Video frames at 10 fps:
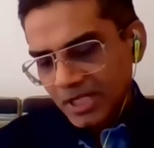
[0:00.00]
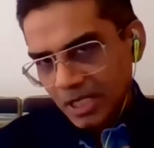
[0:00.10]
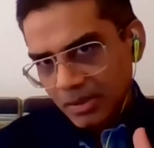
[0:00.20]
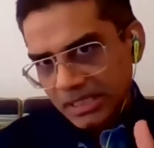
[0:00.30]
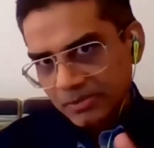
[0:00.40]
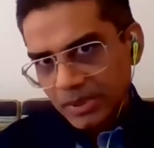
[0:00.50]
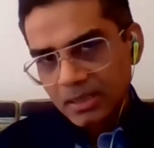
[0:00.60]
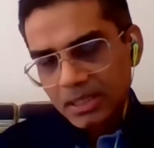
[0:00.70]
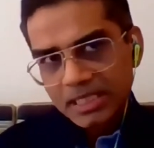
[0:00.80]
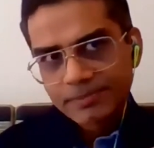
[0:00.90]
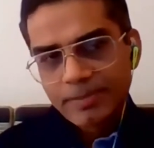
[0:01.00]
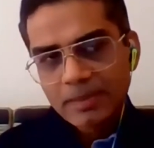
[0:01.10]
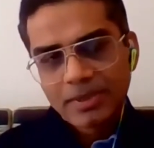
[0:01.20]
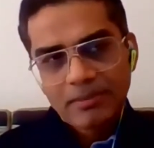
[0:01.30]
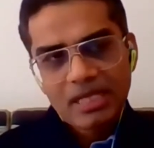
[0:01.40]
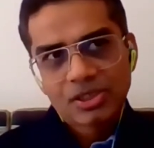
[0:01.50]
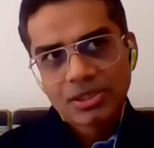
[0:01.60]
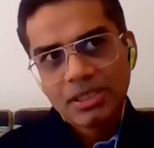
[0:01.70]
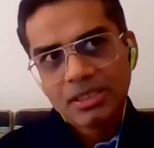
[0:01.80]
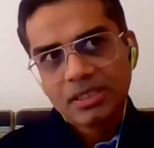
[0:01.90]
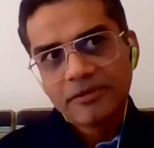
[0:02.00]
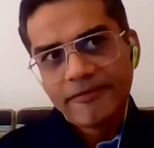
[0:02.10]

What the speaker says: Now, as well as Papia mentioned earlier,